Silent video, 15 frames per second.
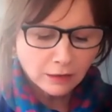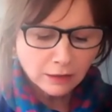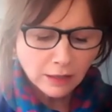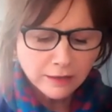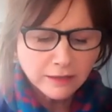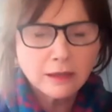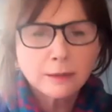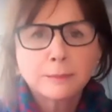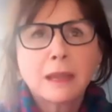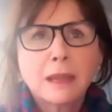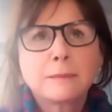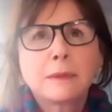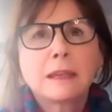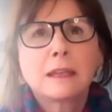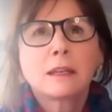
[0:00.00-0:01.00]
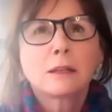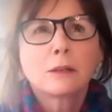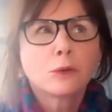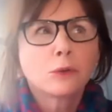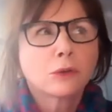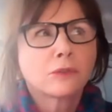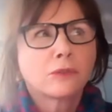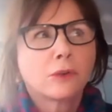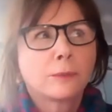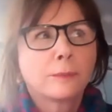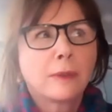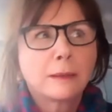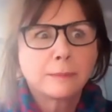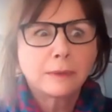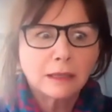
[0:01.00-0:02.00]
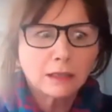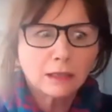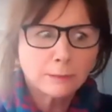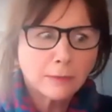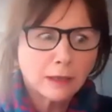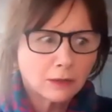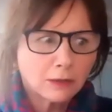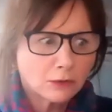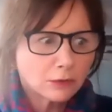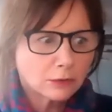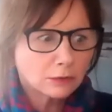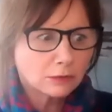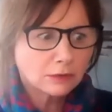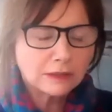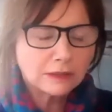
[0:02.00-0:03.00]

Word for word: And I think maybe look for maybe any medical